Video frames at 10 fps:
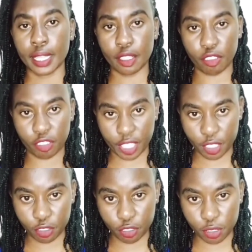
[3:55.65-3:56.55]
the
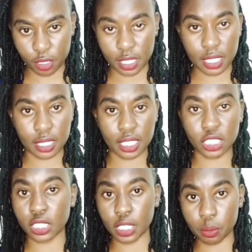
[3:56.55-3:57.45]
fried food, the
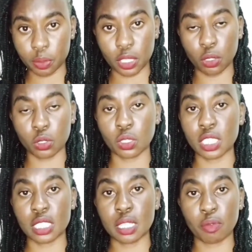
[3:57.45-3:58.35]
chips, and also
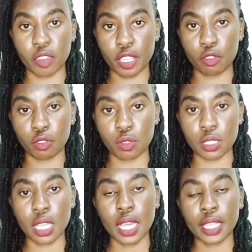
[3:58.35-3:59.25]
these deep fried foods,